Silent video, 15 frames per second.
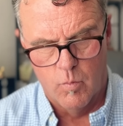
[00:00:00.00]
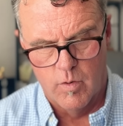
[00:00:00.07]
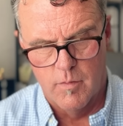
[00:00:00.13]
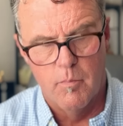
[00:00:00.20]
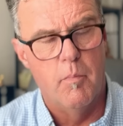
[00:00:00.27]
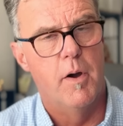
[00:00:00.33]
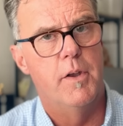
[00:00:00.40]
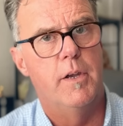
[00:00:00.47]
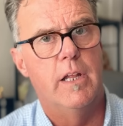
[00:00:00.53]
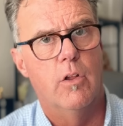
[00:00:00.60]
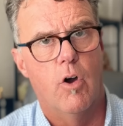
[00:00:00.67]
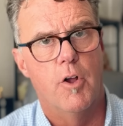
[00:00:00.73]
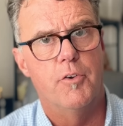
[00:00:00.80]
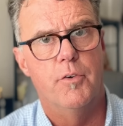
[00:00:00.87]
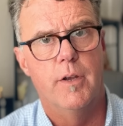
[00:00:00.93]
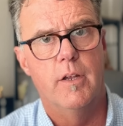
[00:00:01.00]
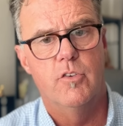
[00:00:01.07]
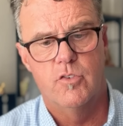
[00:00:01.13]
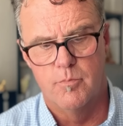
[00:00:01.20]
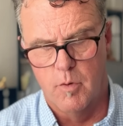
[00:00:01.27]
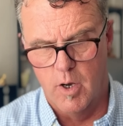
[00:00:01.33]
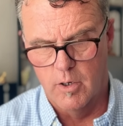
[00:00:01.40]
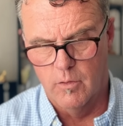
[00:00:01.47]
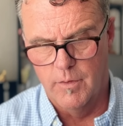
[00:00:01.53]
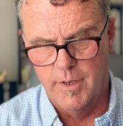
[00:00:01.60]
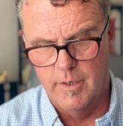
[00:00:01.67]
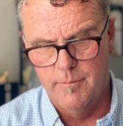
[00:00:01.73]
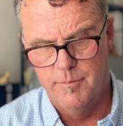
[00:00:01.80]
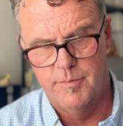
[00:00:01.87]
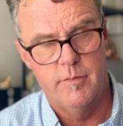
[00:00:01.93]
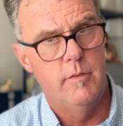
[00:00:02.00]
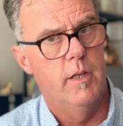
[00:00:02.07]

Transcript: where money laundering, smuggling,